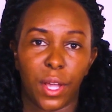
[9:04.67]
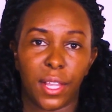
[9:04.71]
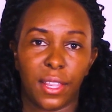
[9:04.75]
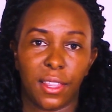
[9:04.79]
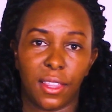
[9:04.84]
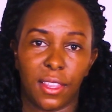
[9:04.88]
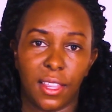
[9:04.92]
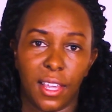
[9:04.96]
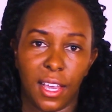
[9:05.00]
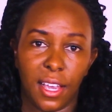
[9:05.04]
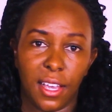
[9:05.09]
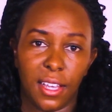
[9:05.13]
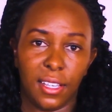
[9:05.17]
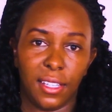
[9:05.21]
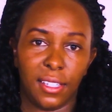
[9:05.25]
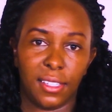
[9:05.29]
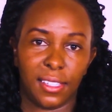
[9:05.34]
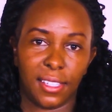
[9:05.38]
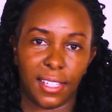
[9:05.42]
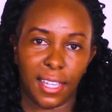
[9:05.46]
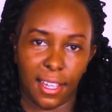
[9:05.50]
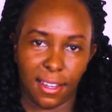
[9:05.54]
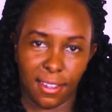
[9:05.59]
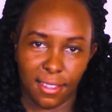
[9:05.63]
when they
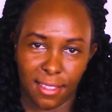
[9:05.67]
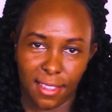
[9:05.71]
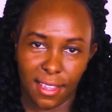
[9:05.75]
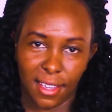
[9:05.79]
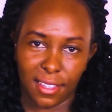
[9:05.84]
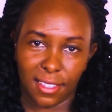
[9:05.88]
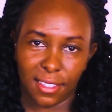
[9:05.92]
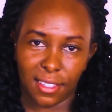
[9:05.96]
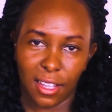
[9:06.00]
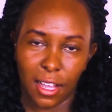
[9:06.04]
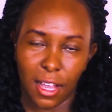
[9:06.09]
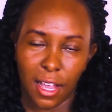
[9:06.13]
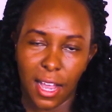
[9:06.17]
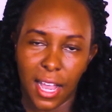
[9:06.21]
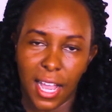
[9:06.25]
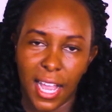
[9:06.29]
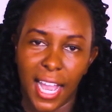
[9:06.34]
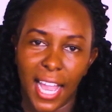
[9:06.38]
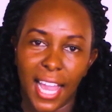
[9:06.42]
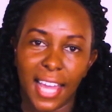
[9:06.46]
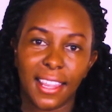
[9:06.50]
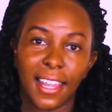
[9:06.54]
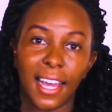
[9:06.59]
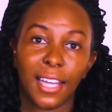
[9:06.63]
say this?
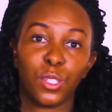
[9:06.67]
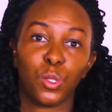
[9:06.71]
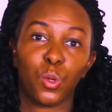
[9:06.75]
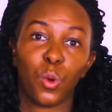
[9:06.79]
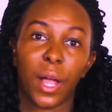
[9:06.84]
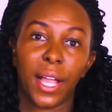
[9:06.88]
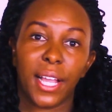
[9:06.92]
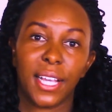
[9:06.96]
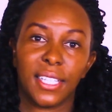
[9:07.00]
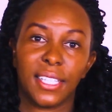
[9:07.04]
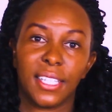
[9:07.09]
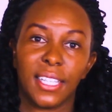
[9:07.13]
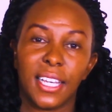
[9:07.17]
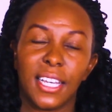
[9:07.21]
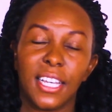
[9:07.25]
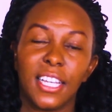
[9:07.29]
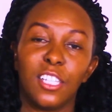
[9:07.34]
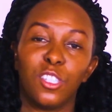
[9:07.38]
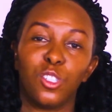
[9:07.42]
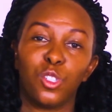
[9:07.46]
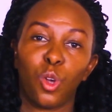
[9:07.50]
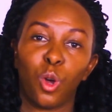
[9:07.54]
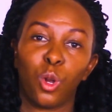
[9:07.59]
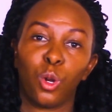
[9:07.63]
And that's why I say
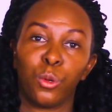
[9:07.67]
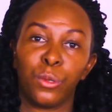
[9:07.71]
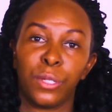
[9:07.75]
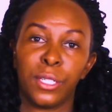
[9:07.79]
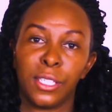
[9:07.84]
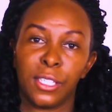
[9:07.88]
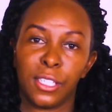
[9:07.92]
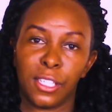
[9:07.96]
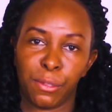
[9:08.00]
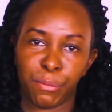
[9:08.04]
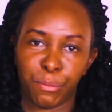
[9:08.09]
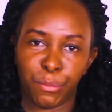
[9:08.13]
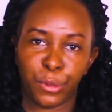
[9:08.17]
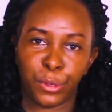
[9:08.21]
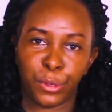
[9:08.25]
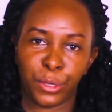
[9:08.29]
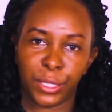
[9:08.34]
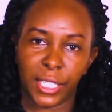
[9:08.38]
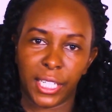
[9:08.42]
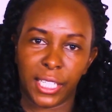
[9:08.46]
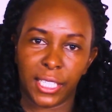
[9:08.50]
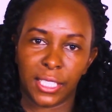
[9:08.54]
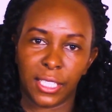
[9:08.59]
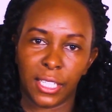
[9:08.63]
it's always
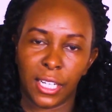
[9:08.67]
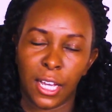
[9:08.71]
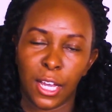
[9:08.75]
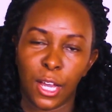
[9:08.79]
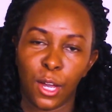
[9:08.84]
important.